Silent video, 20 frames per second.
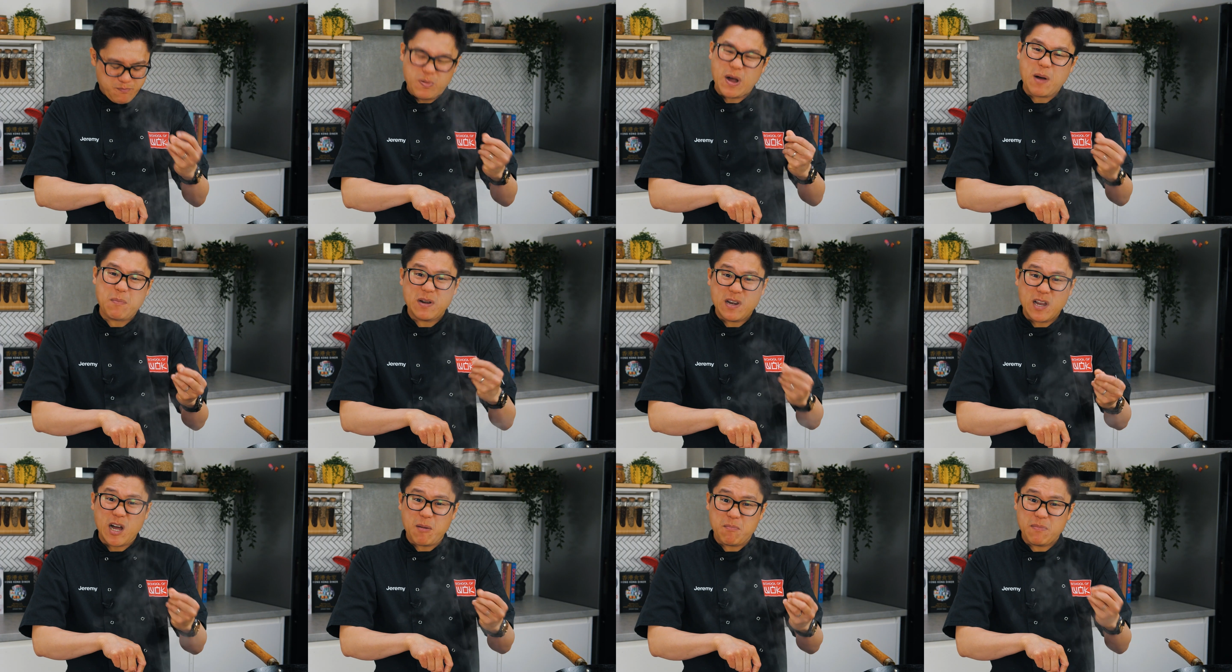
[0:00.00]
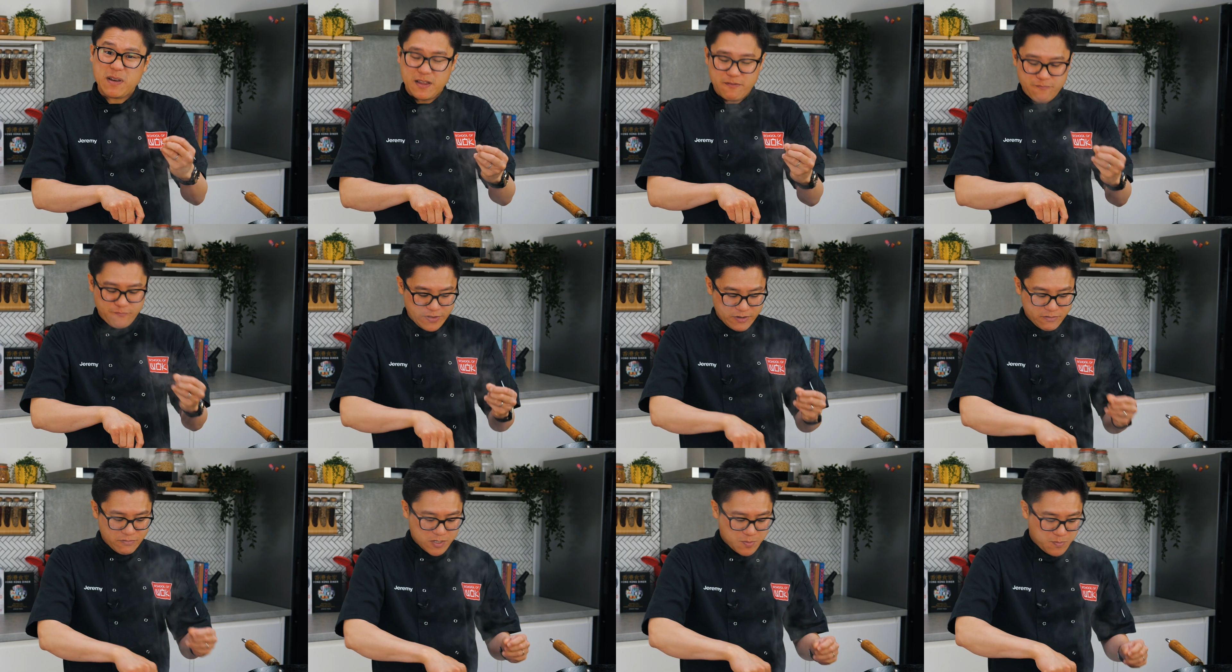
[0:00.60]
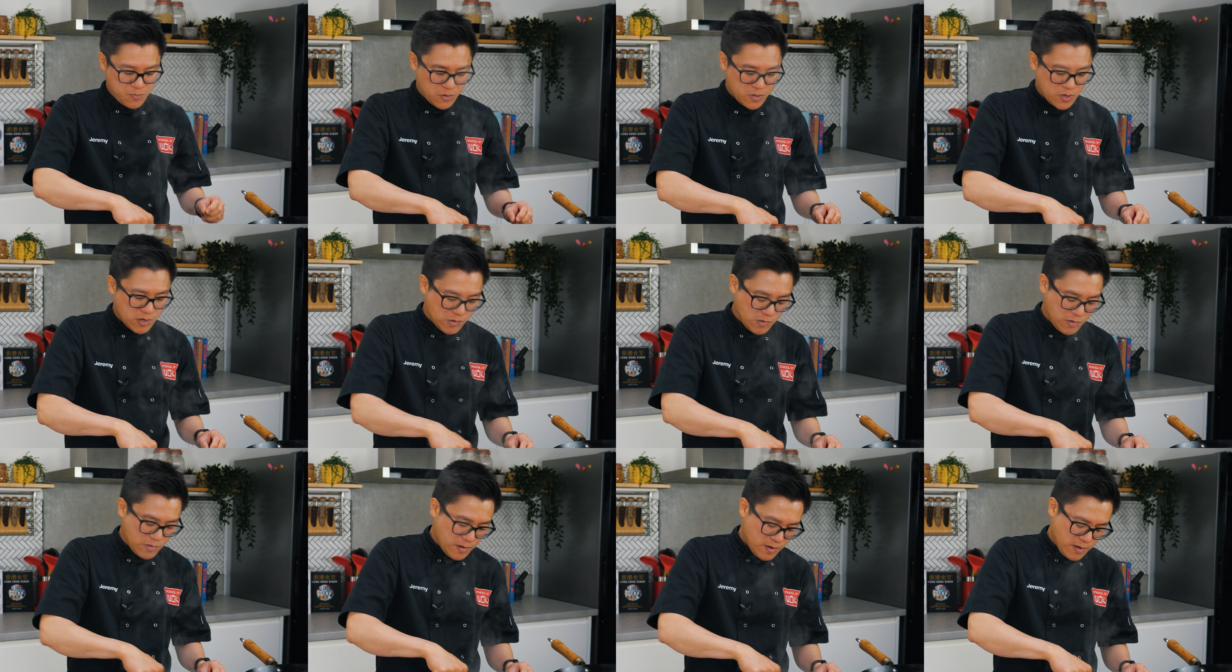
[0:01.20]
bubble up, like vigorous
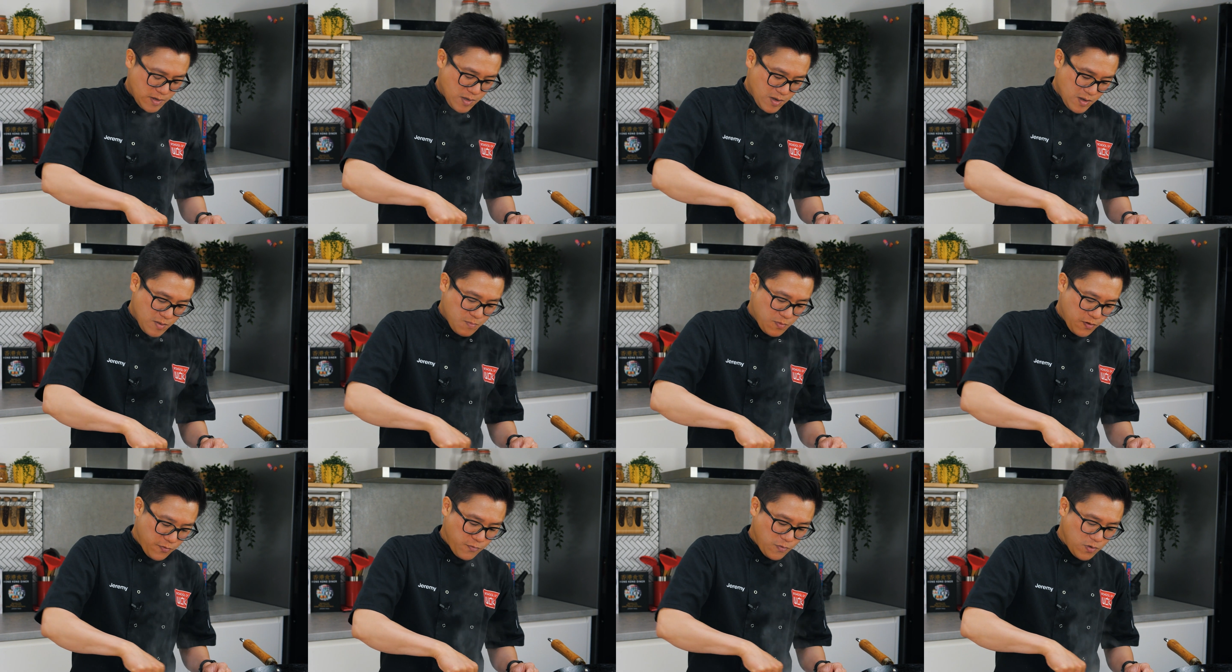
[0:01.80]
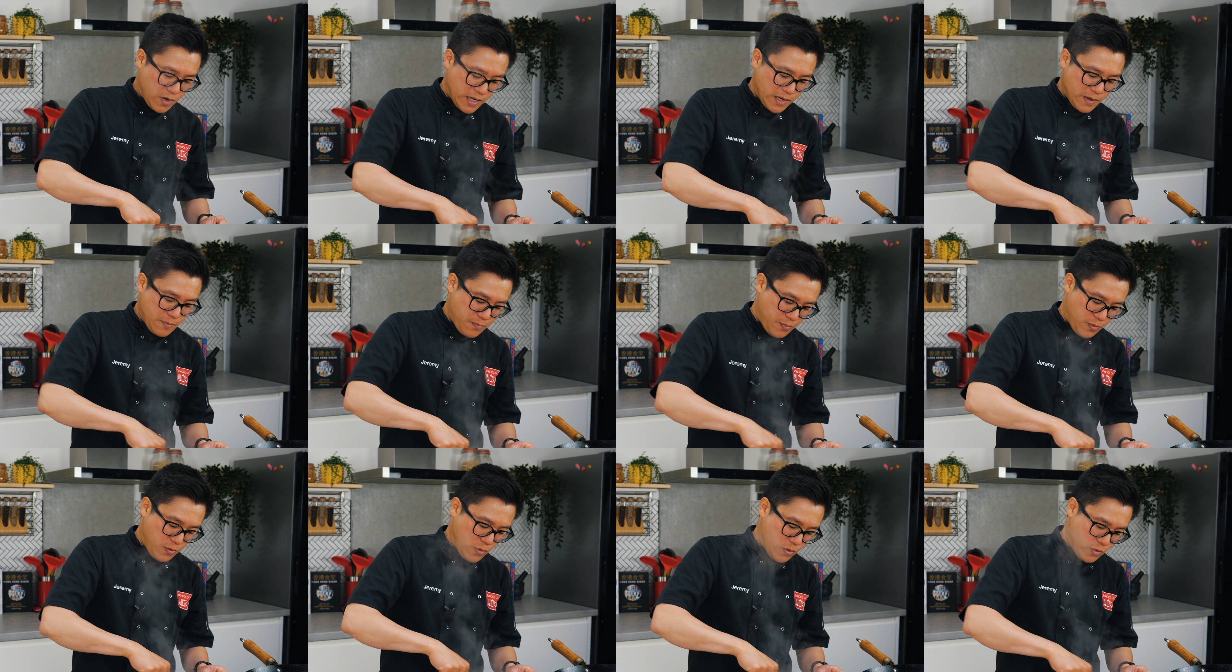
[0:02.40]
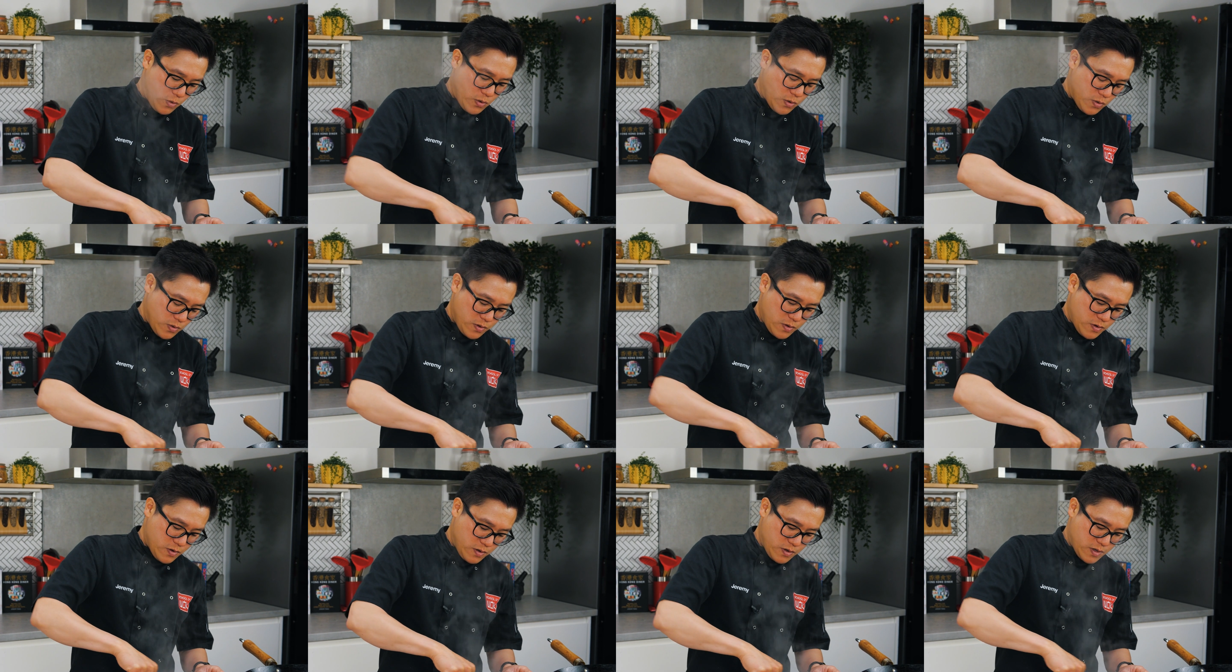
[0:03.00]
boil before I pour
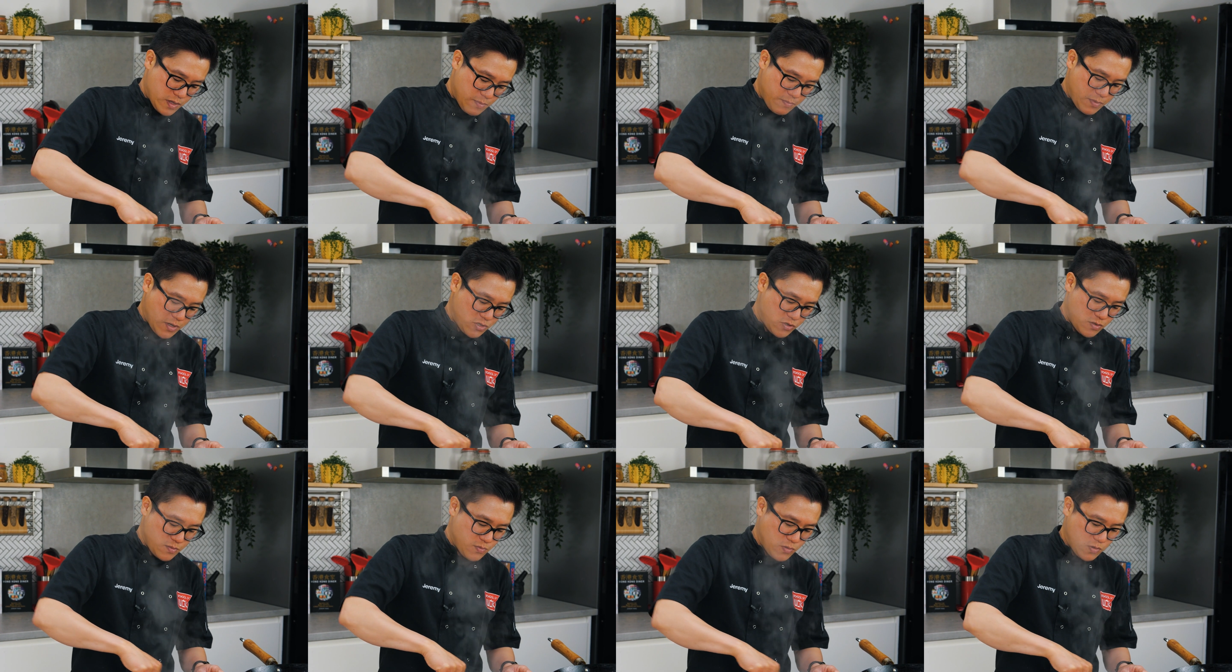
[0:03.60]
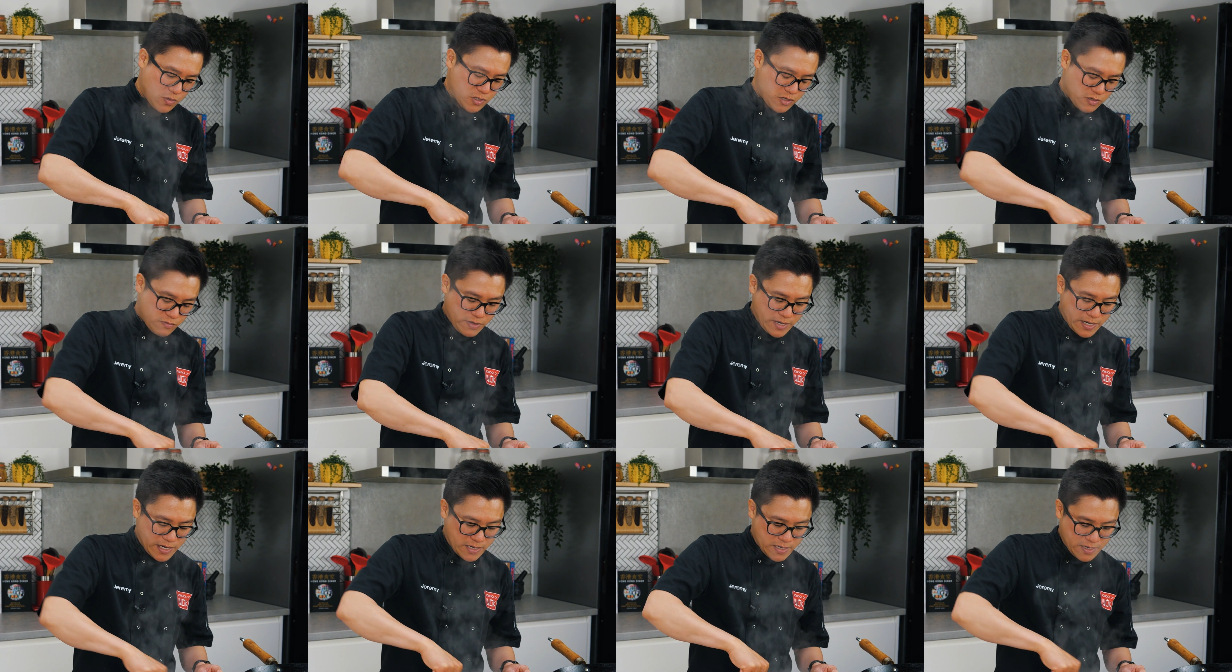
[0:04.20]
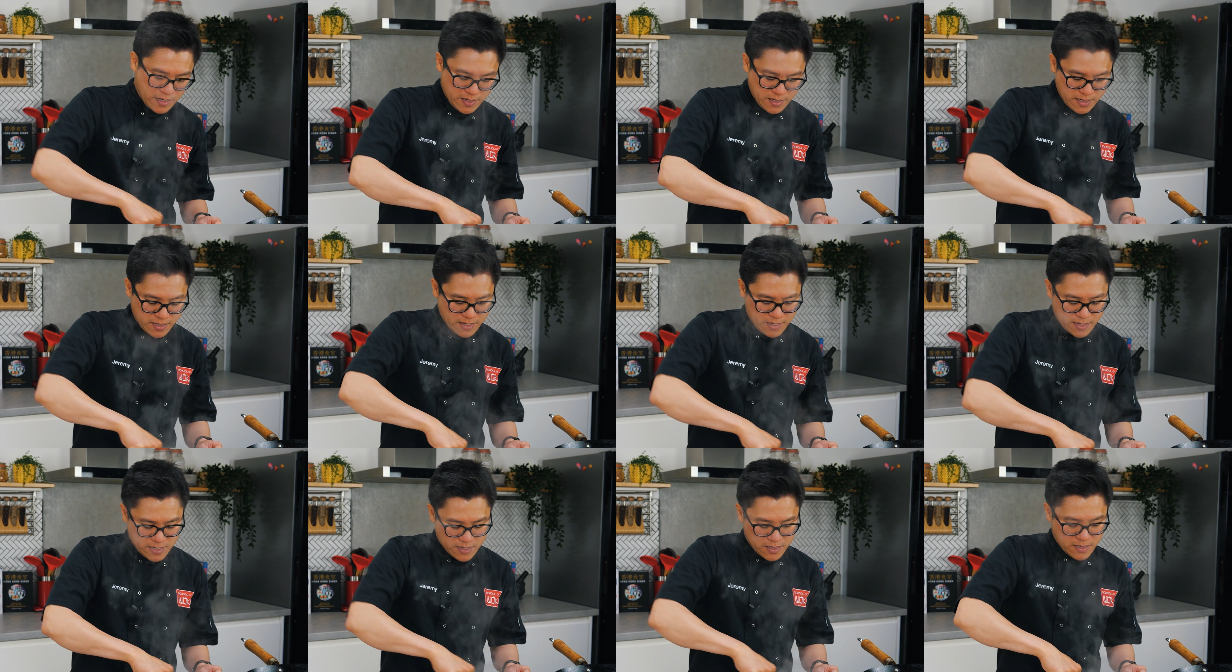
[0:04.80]
the mushroom water in.
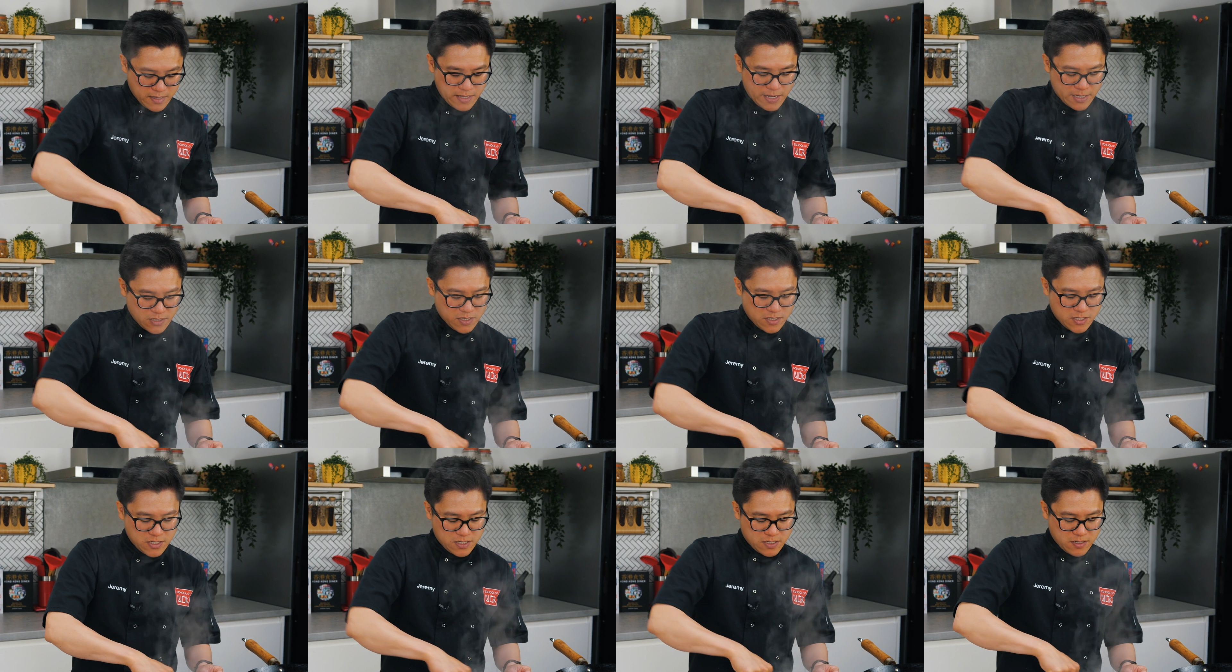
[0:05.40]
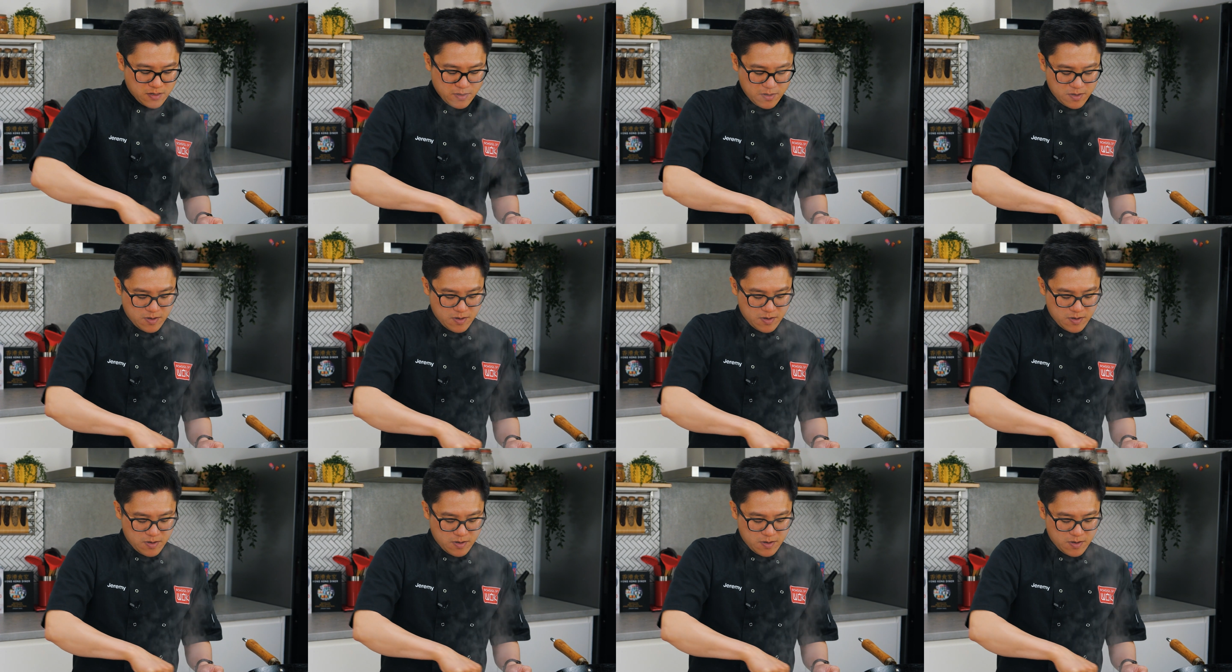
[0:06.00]
And that just